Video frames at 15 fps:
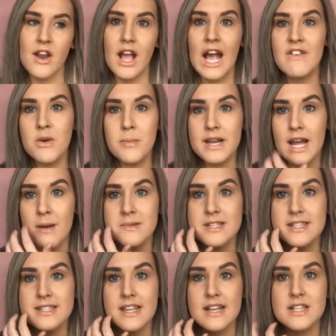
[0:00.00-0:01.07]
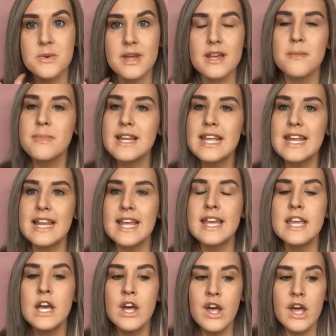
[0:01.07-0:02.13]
I haven't been able to stick to it completely.